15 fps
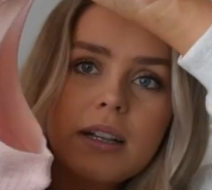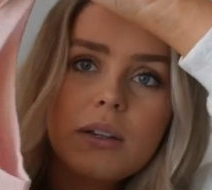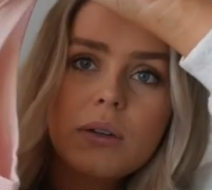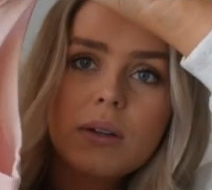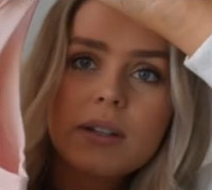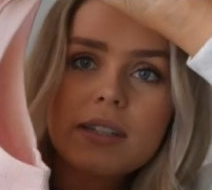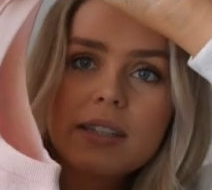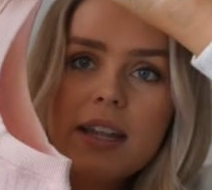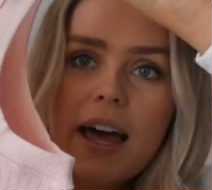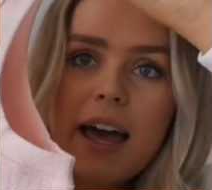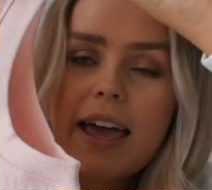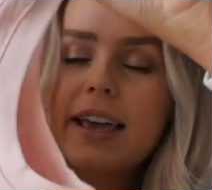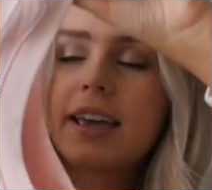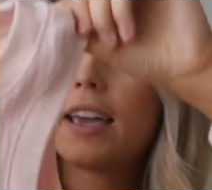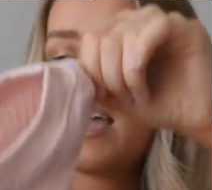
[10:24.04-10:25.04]
looks
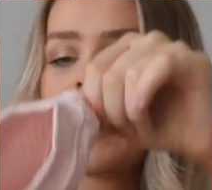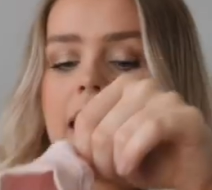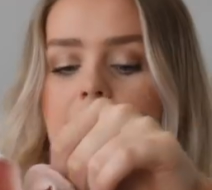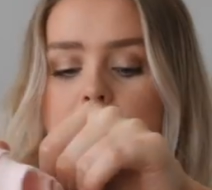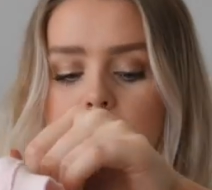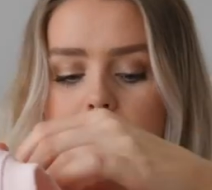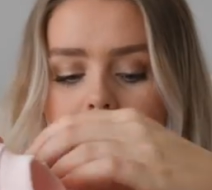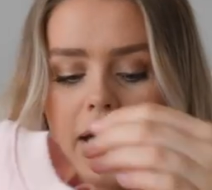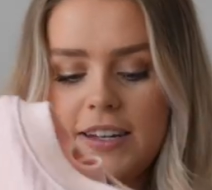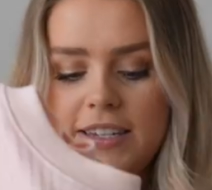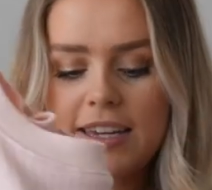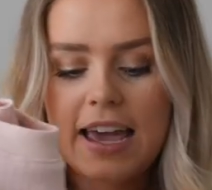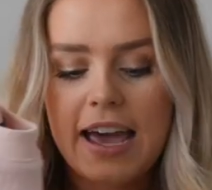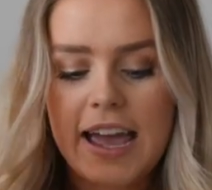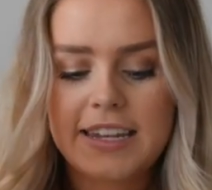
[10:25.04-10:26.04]
like. But yeah,